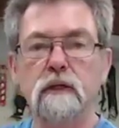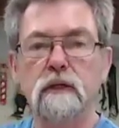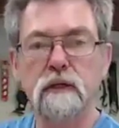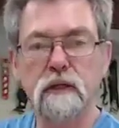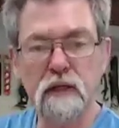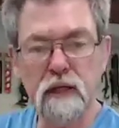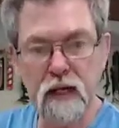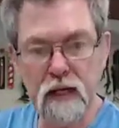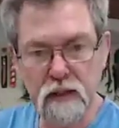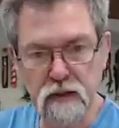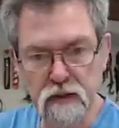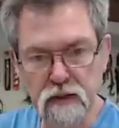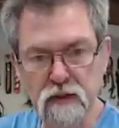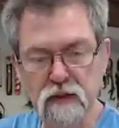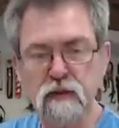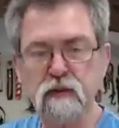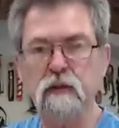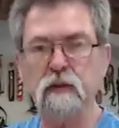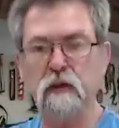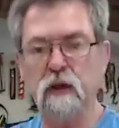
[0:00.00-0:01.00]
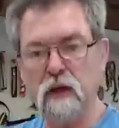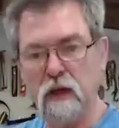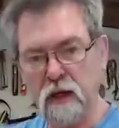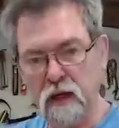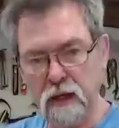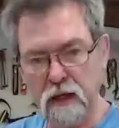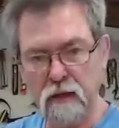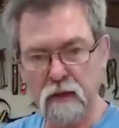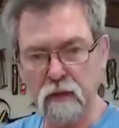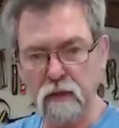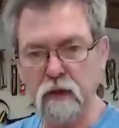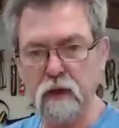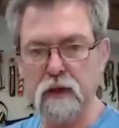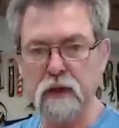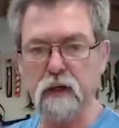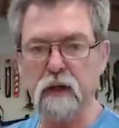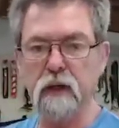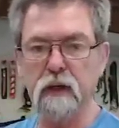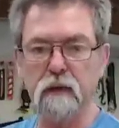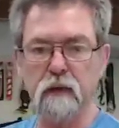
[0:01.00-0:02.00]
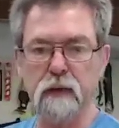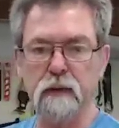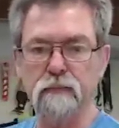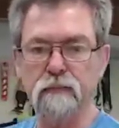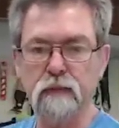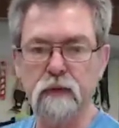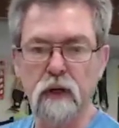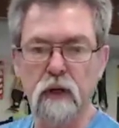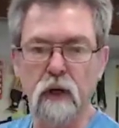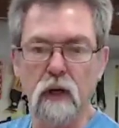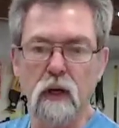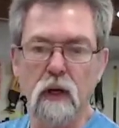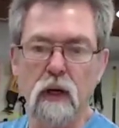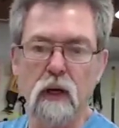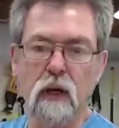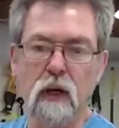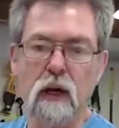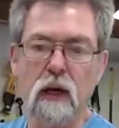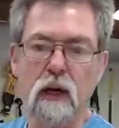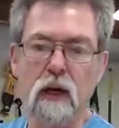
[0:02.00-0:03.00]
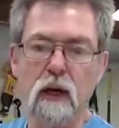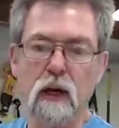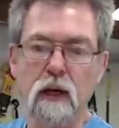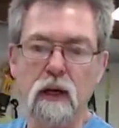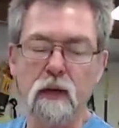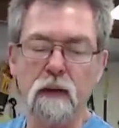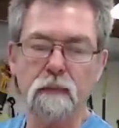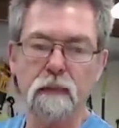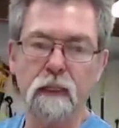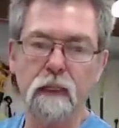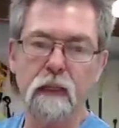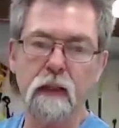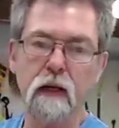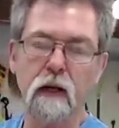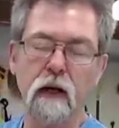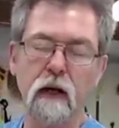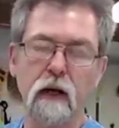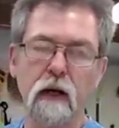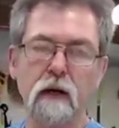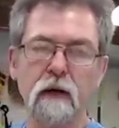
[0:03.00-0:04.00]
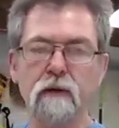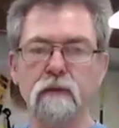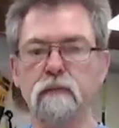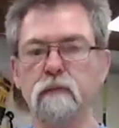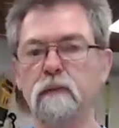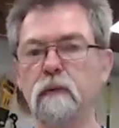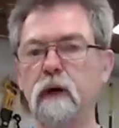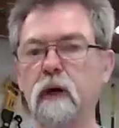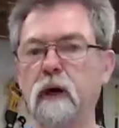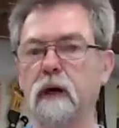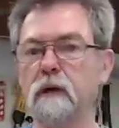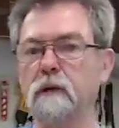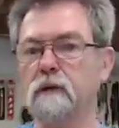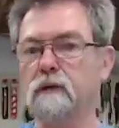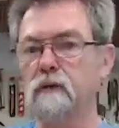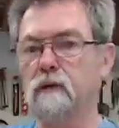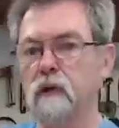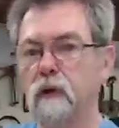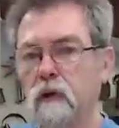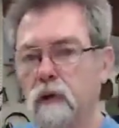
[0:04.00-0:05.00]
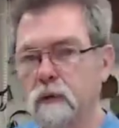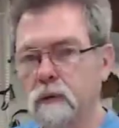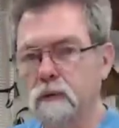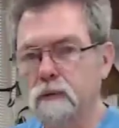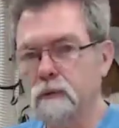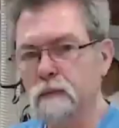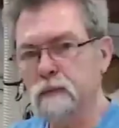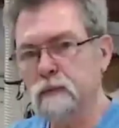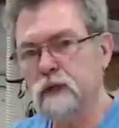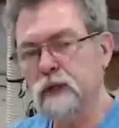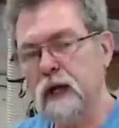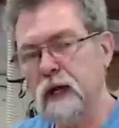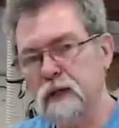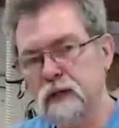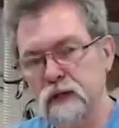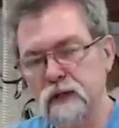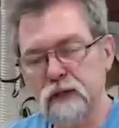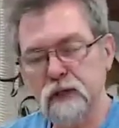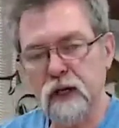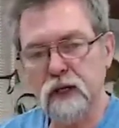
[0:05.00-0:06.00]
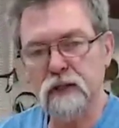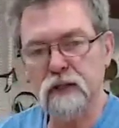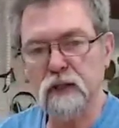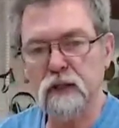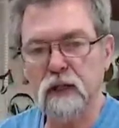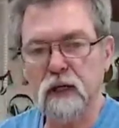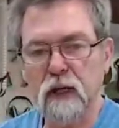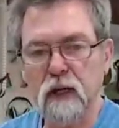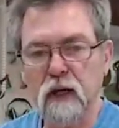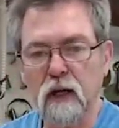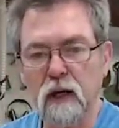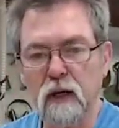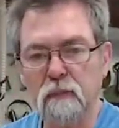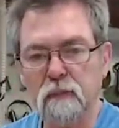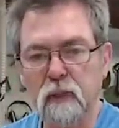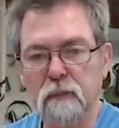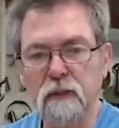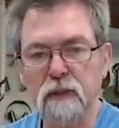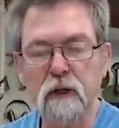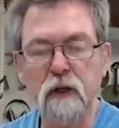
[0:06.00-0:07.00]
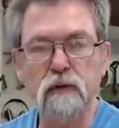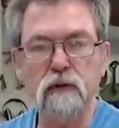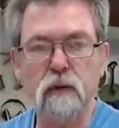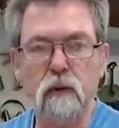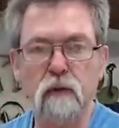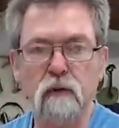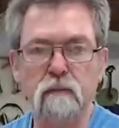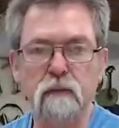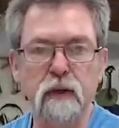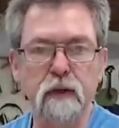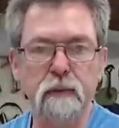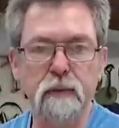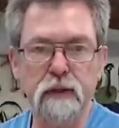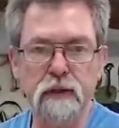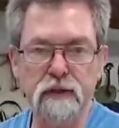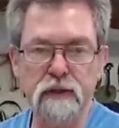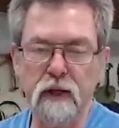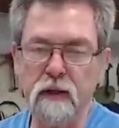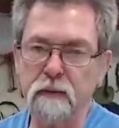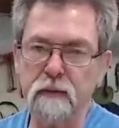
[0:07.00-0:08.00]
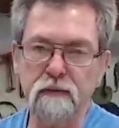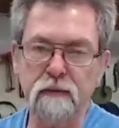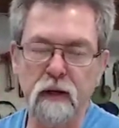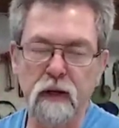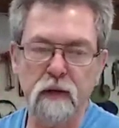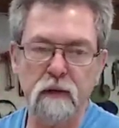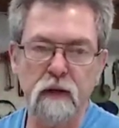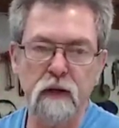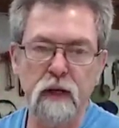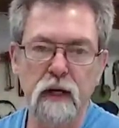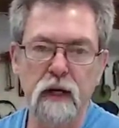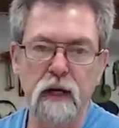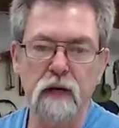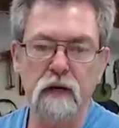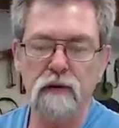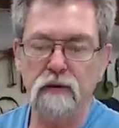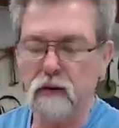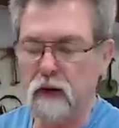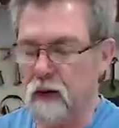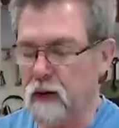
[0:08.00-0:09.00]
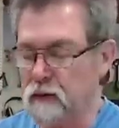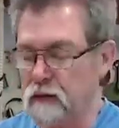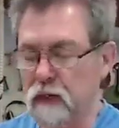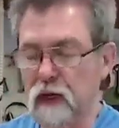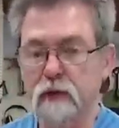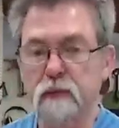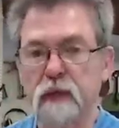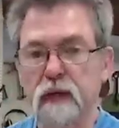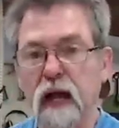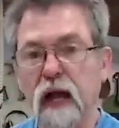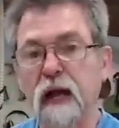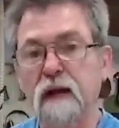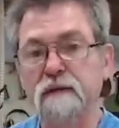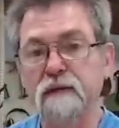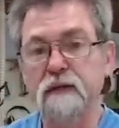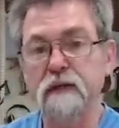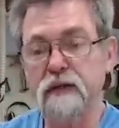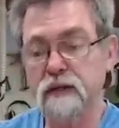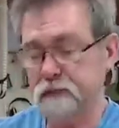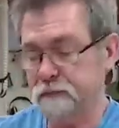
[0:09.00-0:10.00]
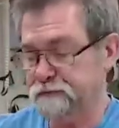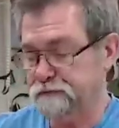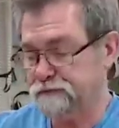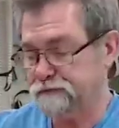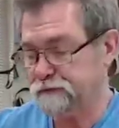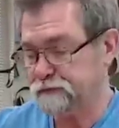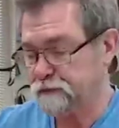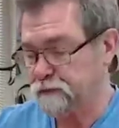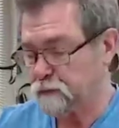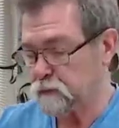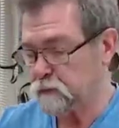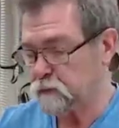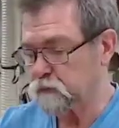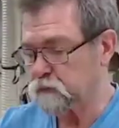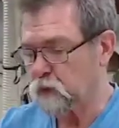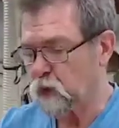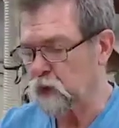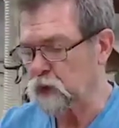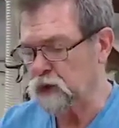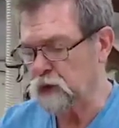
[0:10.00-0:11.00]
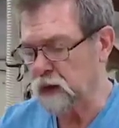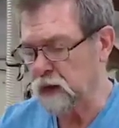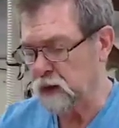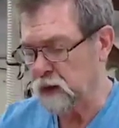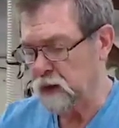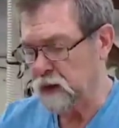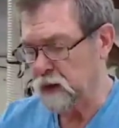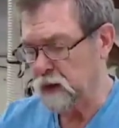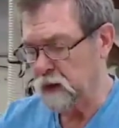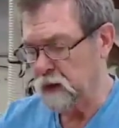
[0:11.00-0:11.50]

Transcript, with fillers: Yes, I agree. I agree. On a drill charging station, Ken, I'd probably go 12 millimeters. That'll be fine. In Australia, it's going to be 1/2 inch. Oh, sorry.